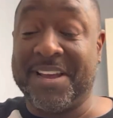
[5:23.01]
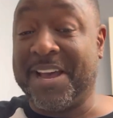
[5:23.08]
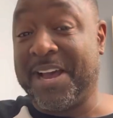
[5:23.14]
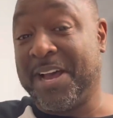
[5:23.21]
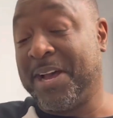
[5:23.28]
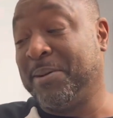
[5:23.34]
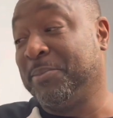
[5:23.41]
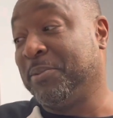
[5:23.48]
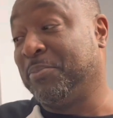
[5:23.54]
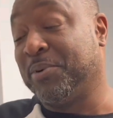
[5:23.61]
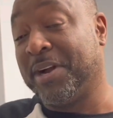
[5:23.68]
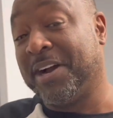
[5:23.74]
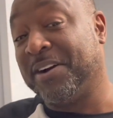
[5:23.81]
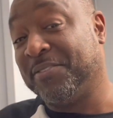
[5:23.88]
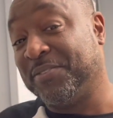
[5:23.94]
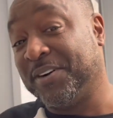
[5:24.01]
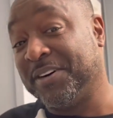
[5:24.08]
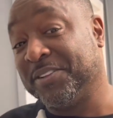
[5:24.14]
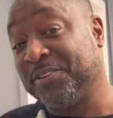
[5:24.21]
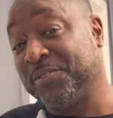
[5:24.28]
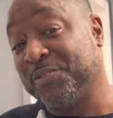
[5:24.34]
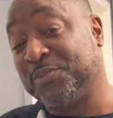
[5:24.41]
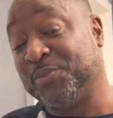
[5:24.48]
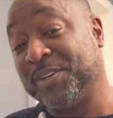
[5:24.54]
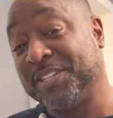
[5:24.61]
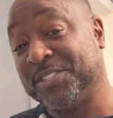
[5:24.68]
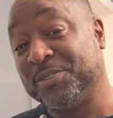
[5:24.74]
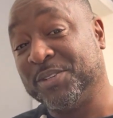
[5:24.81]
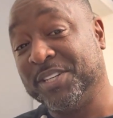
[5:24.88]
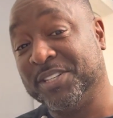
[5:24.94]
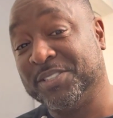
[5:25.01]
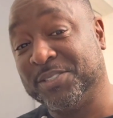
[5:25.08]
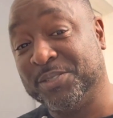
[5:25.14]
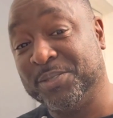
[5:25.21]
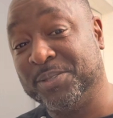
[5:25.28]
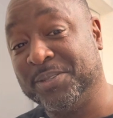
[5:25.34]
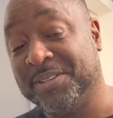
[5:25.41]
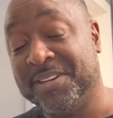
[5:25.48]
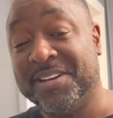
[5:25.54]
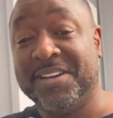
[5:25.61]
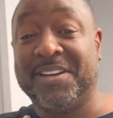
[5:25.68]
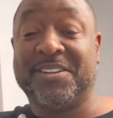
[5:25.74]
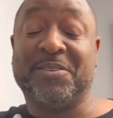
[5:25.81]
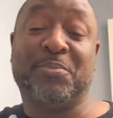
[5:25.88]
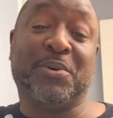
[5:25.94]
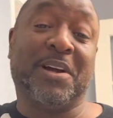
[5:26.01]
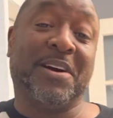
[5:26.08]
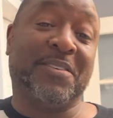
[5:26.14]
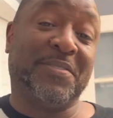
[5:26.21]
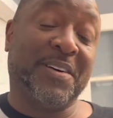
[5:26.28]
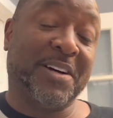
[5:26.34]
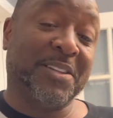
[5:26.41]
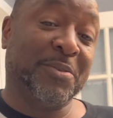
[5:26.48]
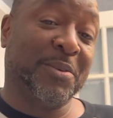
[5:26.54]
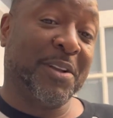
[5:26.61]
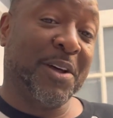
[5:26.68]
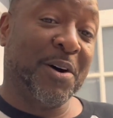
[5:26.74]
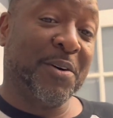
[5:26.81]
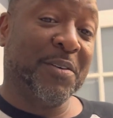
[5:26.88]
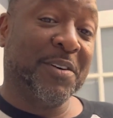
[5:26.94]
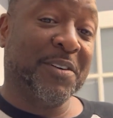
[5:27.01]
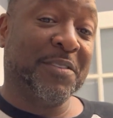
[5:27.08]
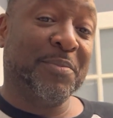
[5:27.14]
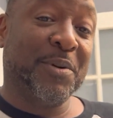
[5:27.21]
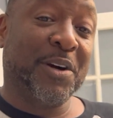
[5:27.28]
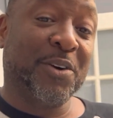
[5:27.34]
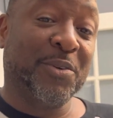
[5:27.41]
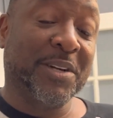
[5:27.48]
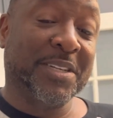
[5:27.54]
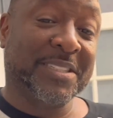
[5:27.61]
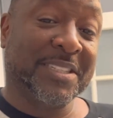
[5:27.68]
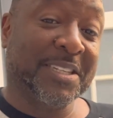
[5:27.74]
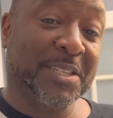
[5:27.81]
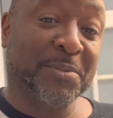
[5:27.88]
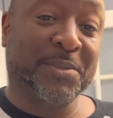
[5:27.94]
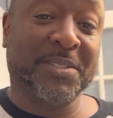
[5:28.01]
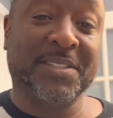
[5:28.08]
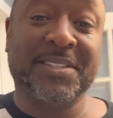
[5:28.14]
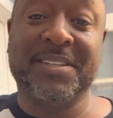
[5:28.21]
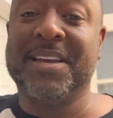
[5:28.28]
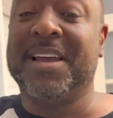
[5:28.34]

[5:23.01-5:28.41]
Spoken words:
I'm the proud father of Rachel Hester, the proud father-in-law of Marquez Gibson.